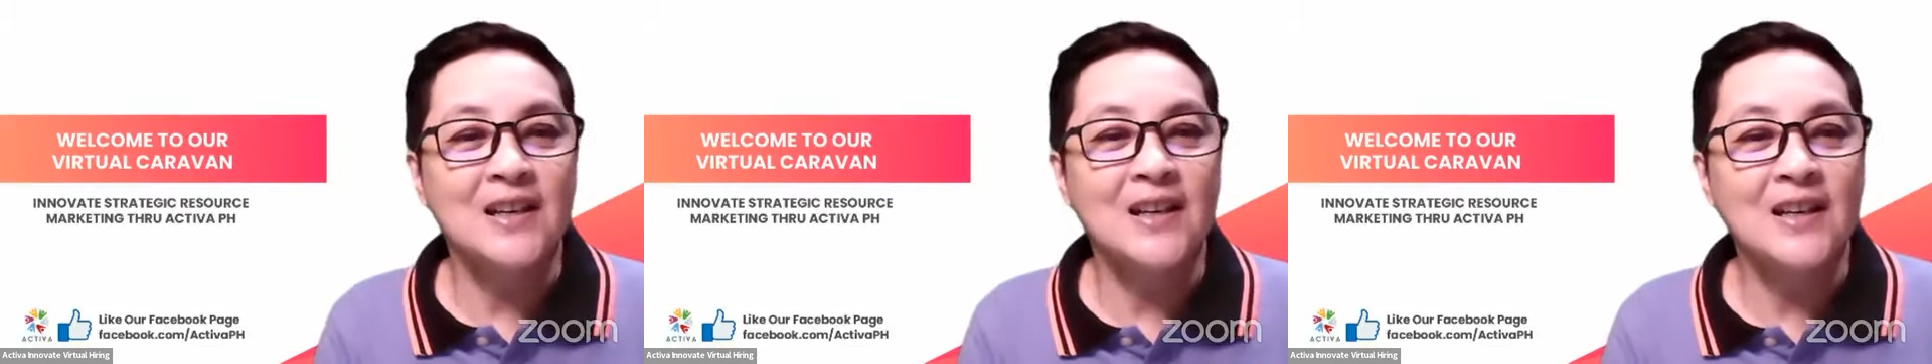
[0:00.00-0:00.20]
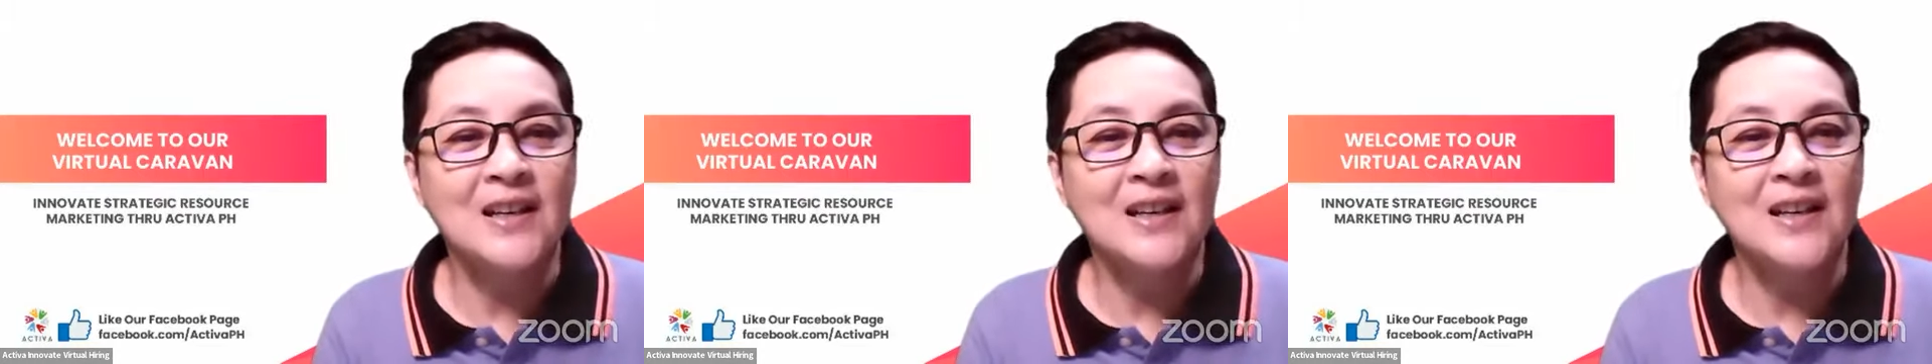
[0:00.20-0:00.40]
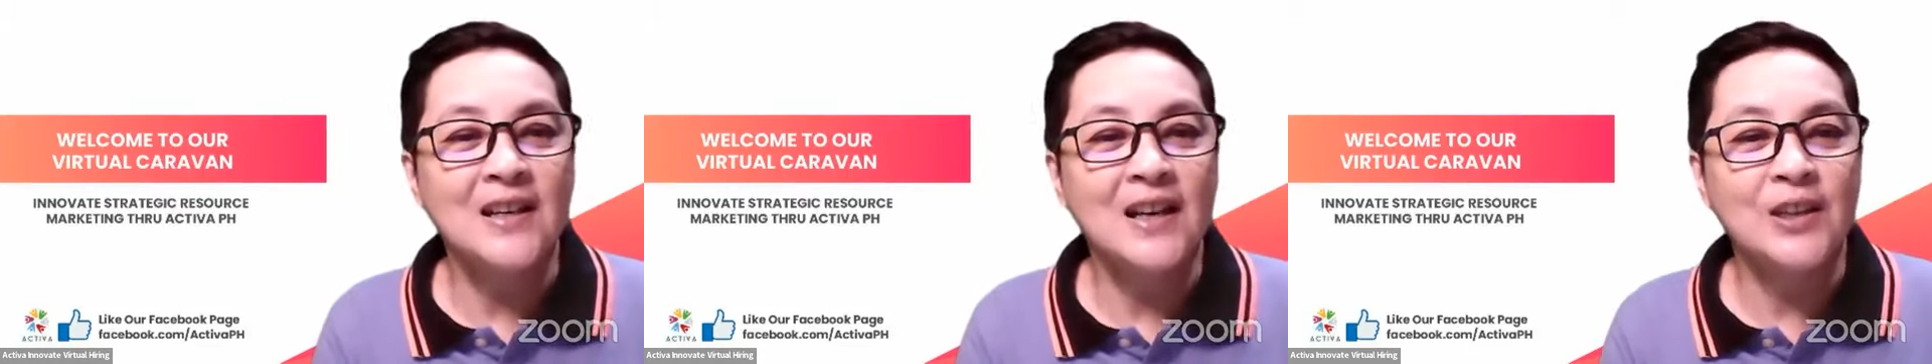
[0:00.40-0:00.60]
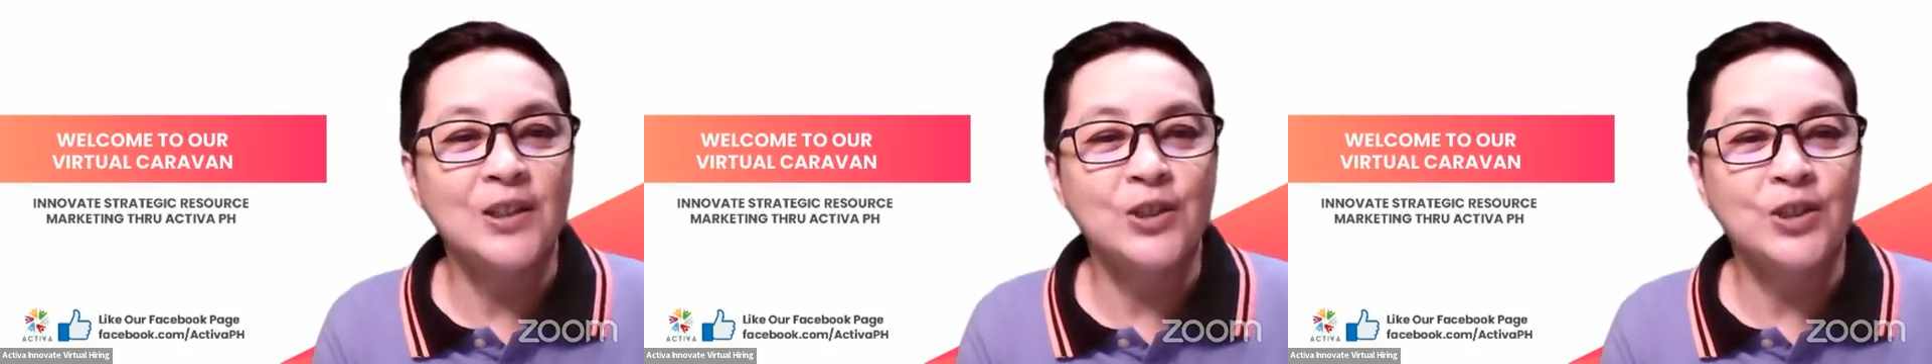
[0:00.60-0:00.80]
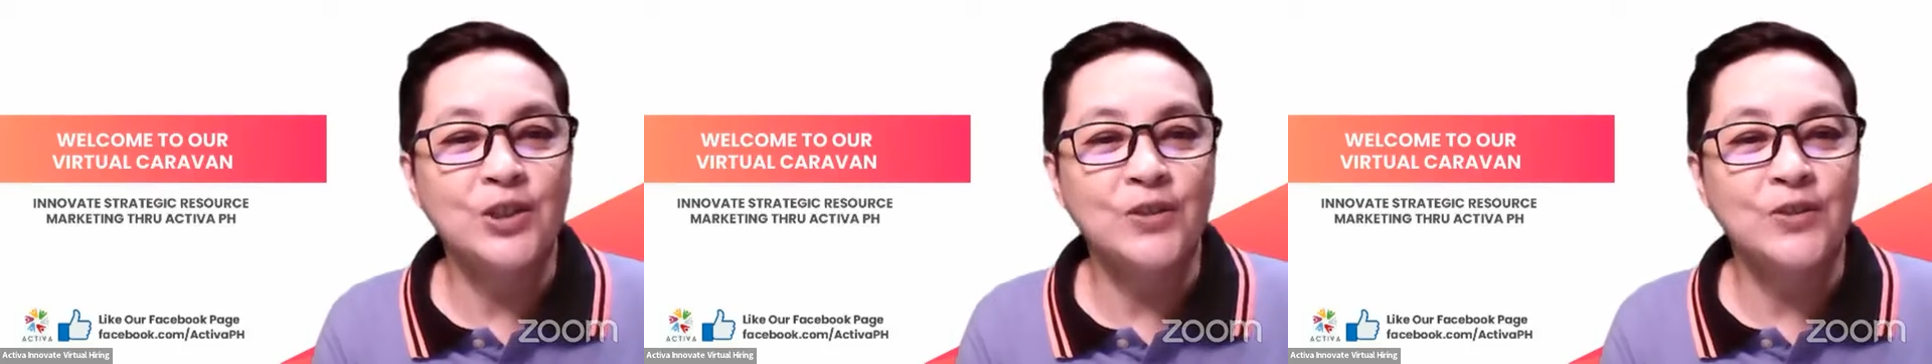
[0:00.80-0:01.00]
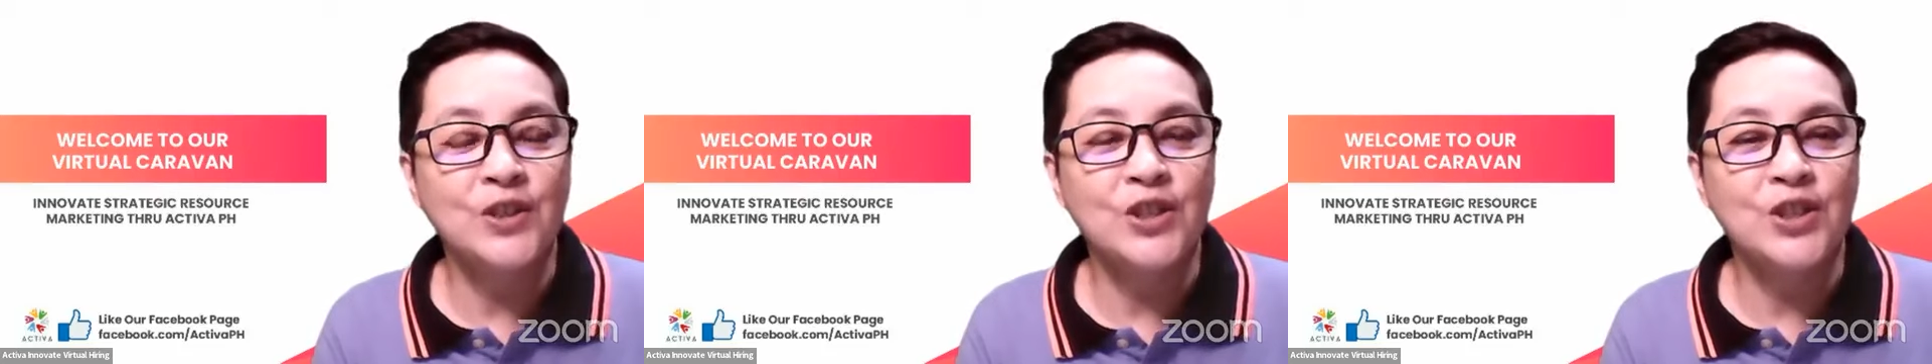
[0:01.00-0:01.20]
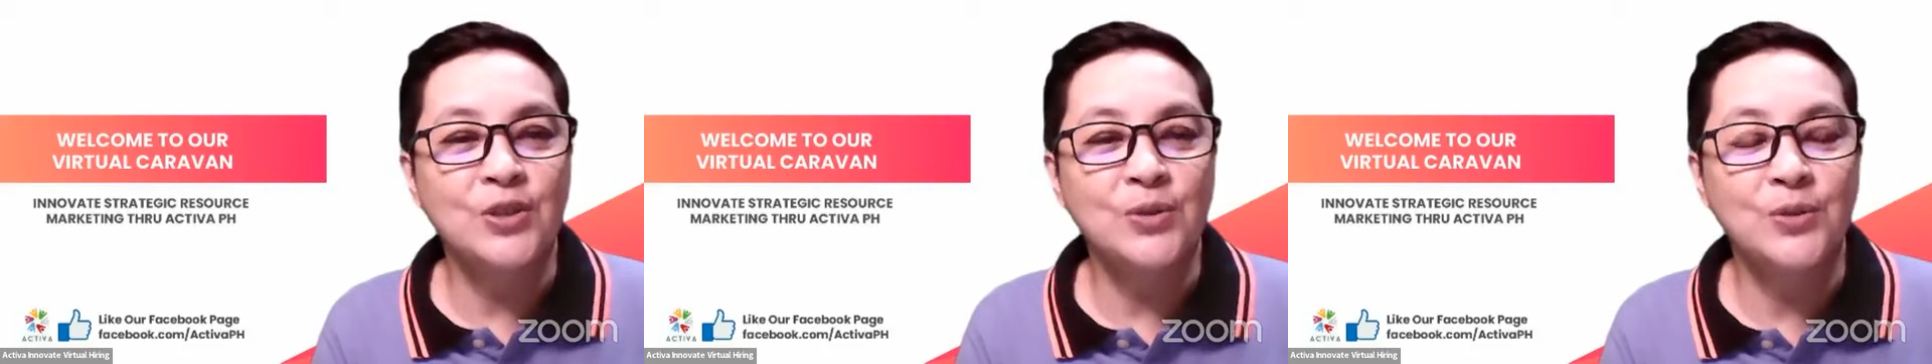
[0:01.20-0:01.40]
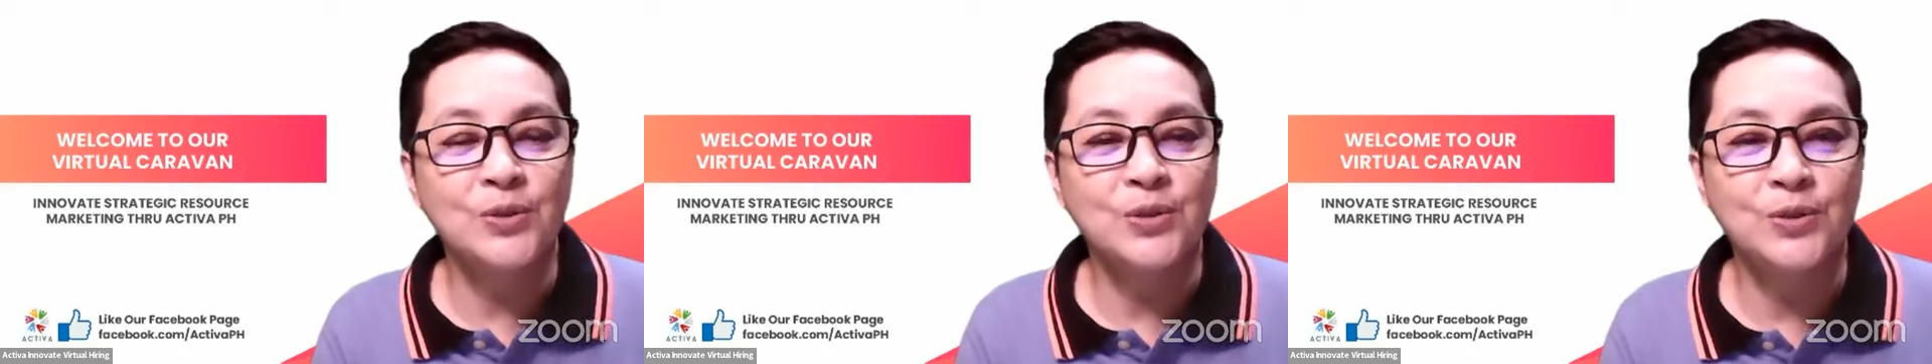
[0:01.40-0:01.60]
I encourage
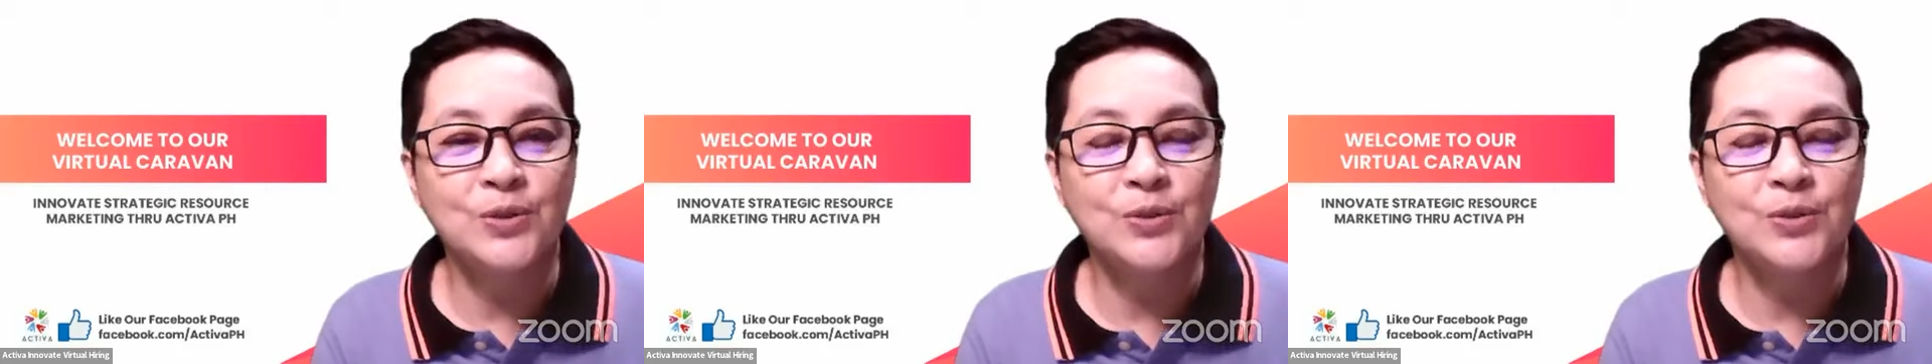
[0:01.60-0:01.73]
you